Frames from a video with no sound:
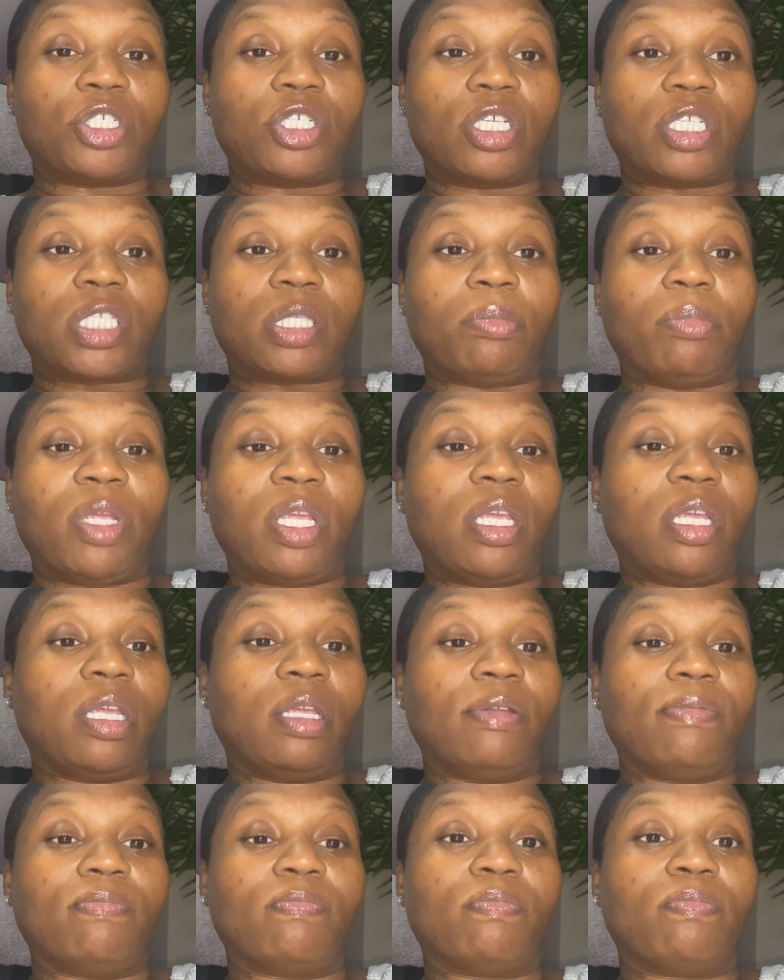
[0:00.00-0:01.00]
just
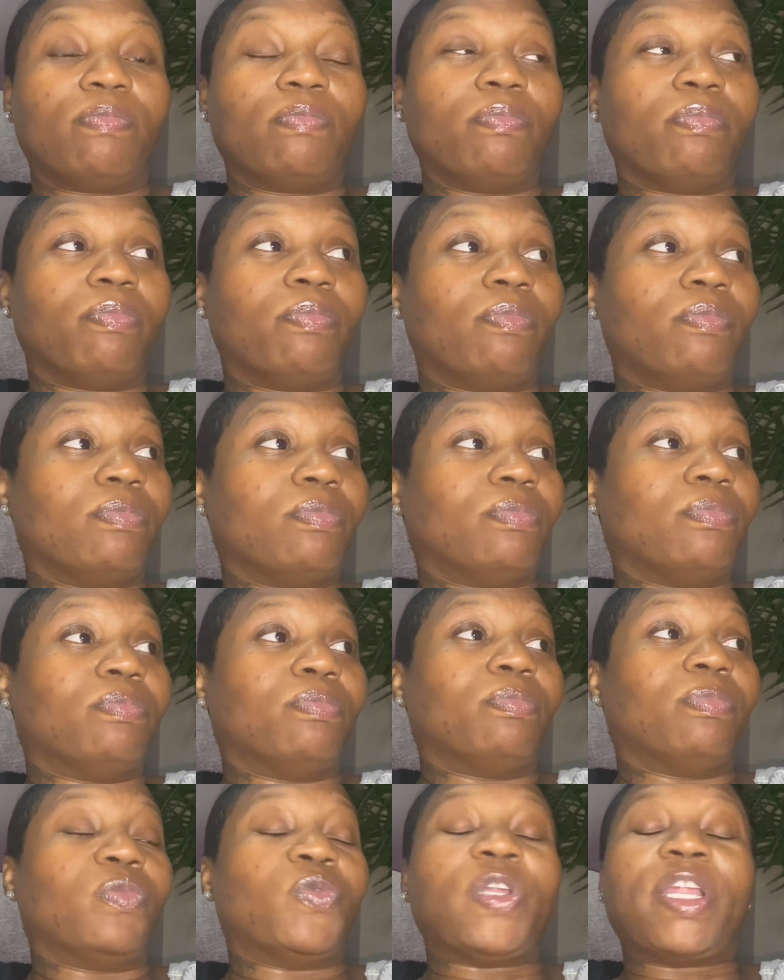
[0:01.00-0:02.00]
me
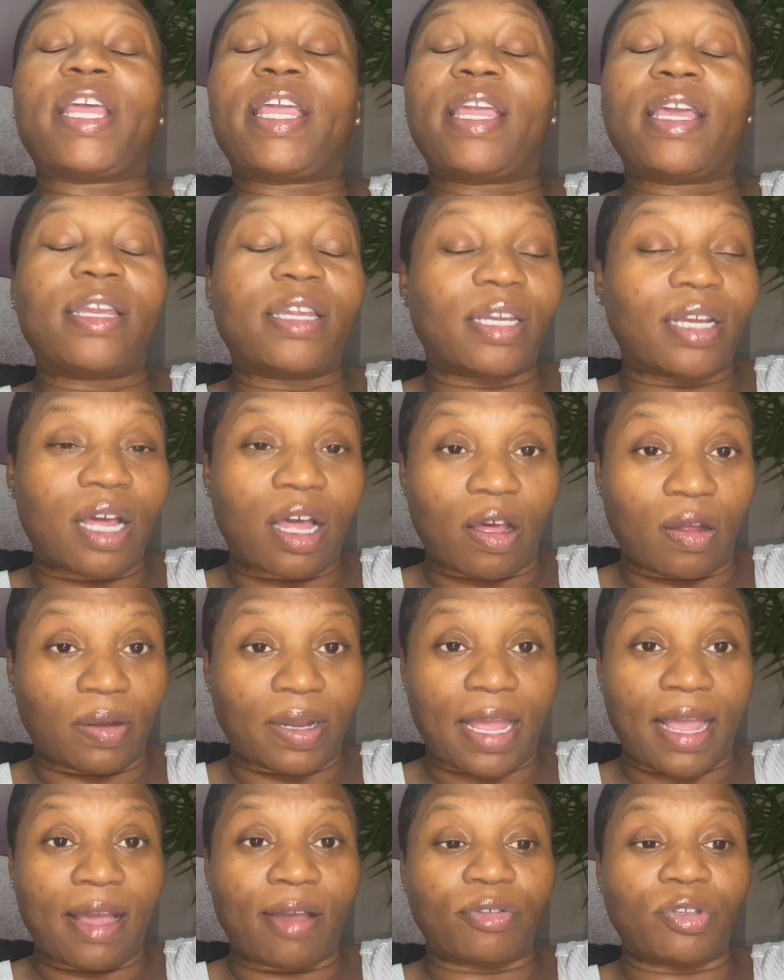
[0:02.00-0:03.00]
laying it all
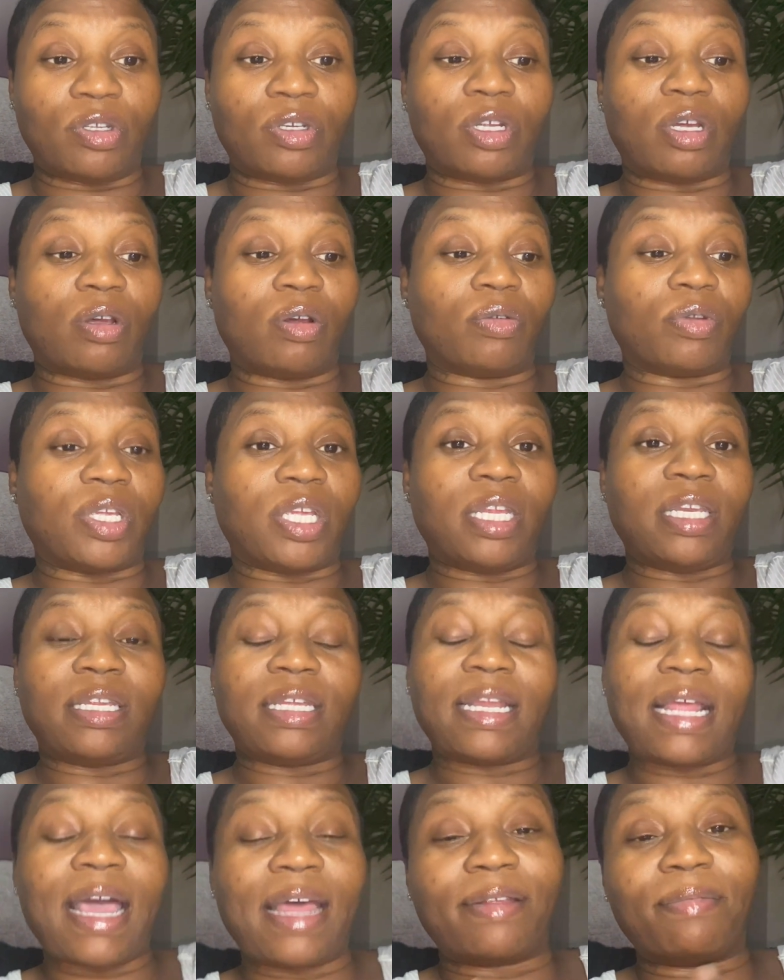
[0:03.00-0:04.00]
out, you know, getting
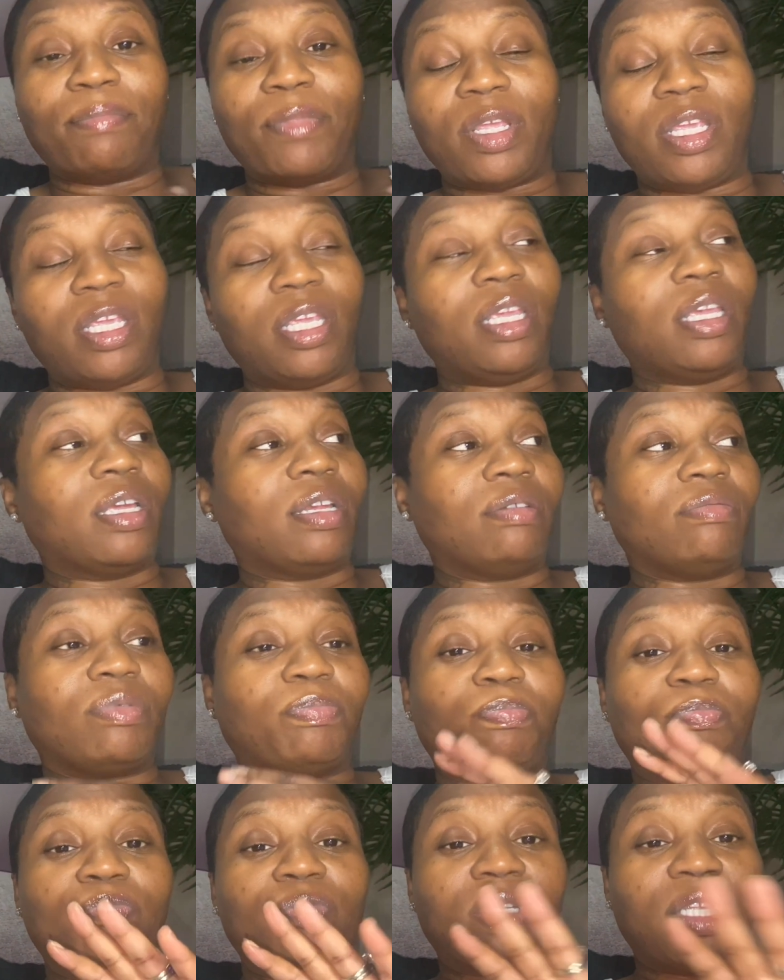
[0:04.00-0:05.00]
it out of me and
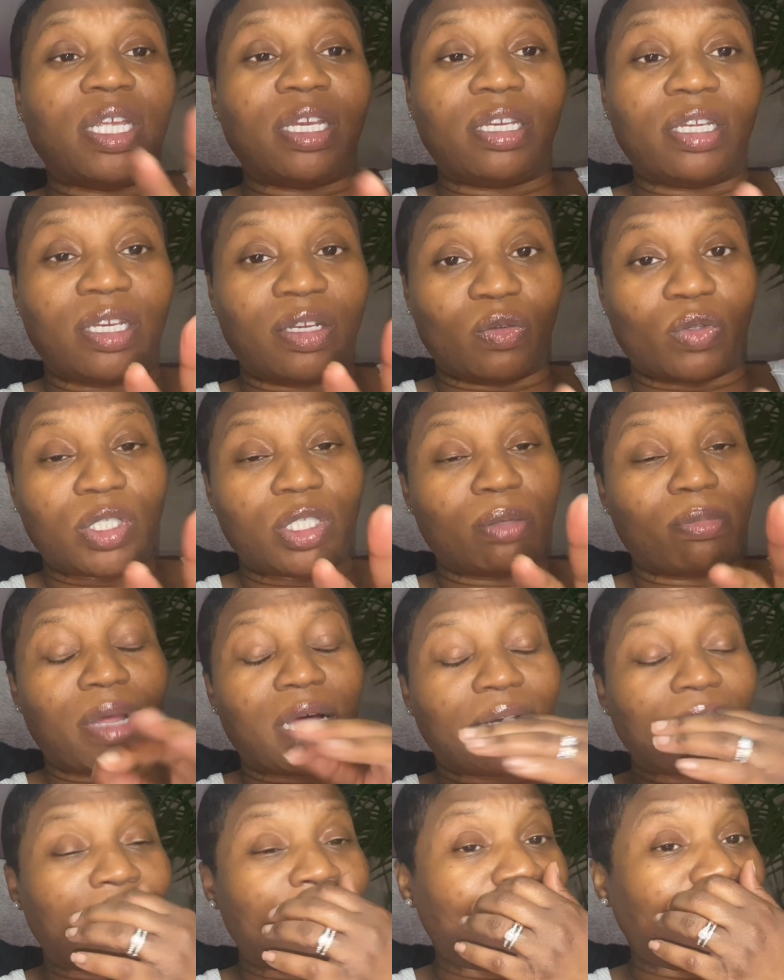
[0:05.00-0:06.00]
getting it into my
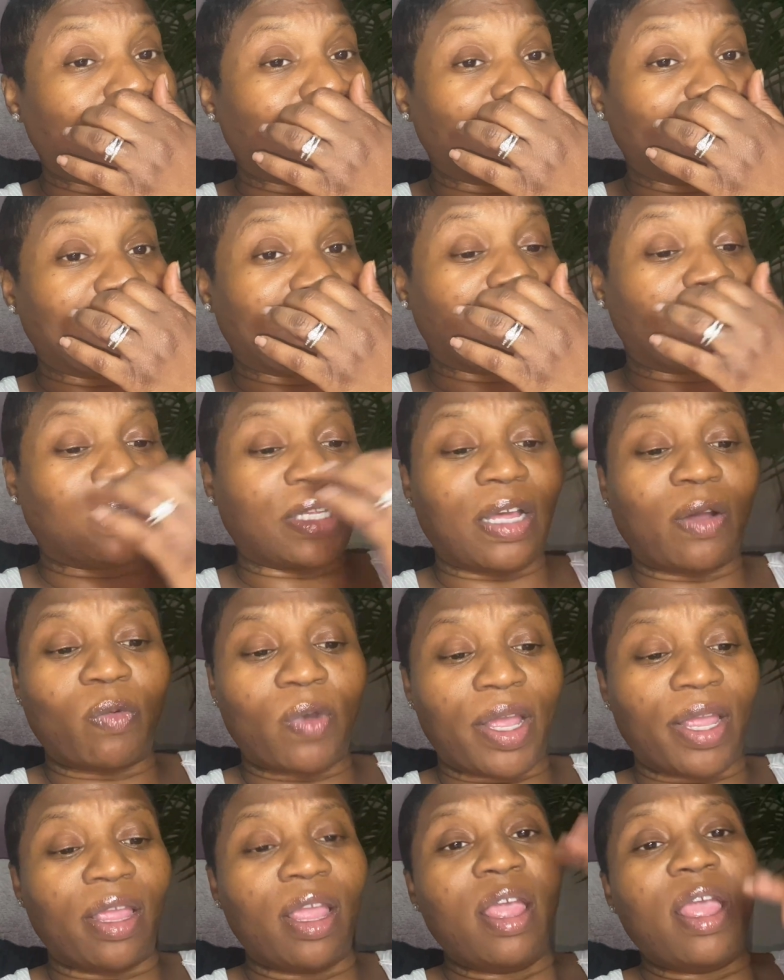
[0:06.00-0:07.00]
diary so that
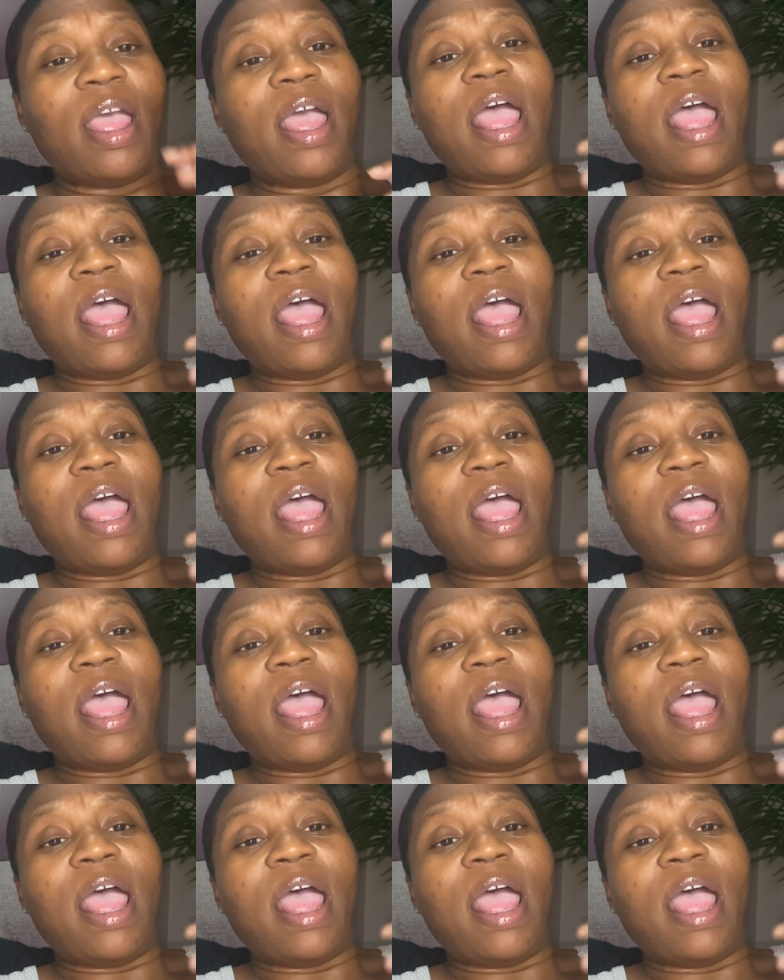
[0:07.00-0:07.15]
way